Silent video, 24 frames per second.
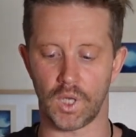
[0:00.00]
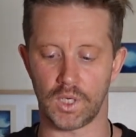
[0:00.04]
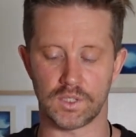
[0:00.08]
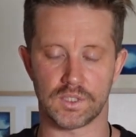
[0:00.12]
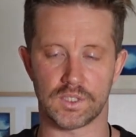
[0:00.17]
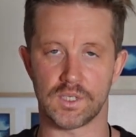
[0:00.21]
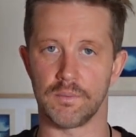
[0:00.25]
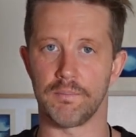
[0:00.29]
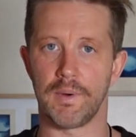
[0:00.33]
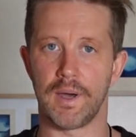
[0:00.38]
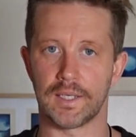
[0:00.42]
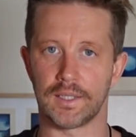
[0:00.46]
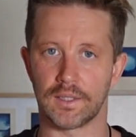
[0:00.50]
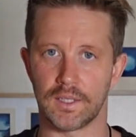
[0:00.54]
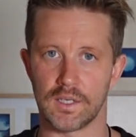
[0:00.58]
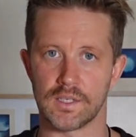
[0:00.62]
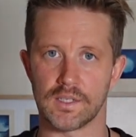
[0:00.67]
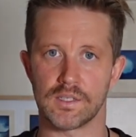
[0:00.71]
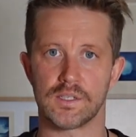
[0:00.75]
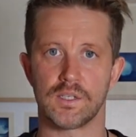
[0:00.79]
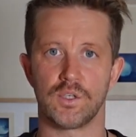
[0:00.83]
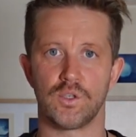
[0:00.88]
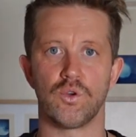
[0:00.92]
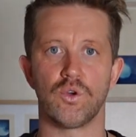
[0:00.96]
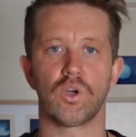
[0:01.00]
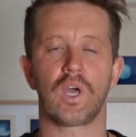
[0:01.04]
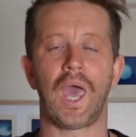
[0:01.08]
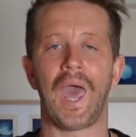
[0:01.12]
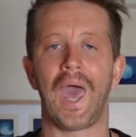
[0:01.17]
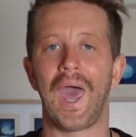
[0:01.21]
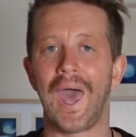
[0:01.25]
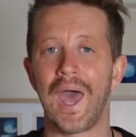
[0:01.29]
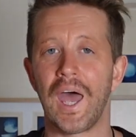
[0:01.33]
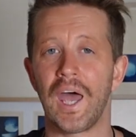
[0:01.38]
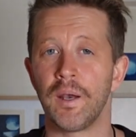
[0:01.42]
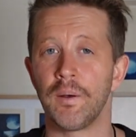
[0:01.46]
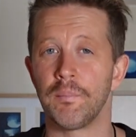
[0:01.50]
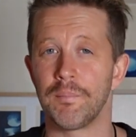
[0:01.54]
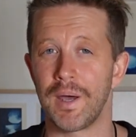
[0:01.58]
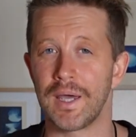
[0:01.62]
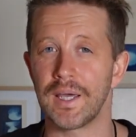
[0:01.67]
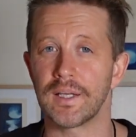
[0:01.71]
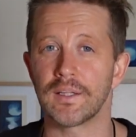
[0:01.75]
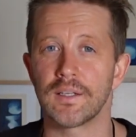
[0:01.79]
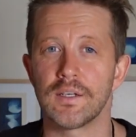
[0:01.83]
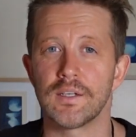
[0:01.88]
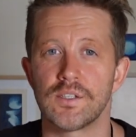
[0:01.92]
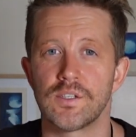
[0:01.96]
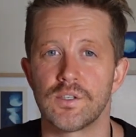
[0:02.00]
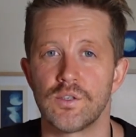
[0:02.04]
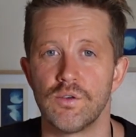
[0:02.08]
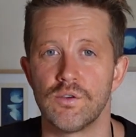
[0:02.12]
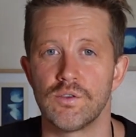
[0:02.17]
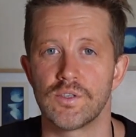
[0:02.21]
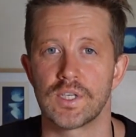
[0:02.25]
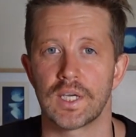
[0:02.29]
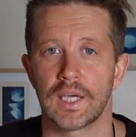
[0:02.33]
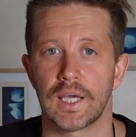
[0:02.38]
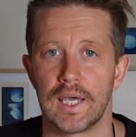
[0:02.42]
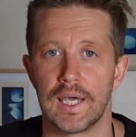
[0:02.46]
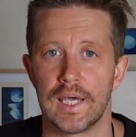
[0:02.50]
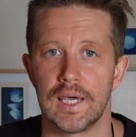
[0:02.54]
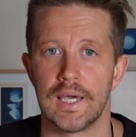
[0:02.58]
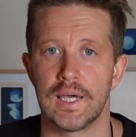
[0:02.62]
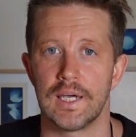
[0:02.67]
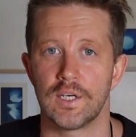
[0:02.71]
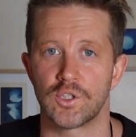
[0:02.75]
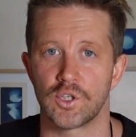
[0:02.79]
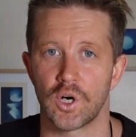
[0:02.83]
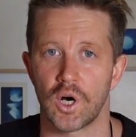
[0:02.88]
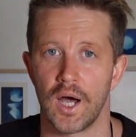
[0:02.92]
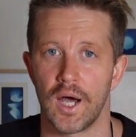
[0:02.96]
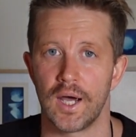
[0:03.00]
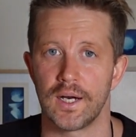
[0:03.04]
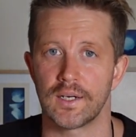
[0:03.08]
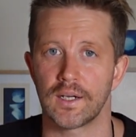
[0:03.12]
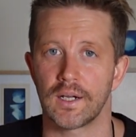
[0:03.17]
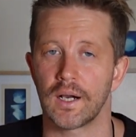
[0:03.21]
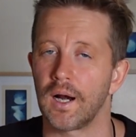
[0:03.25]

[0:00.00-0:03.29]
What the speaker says: to make this. You can make this using air-dried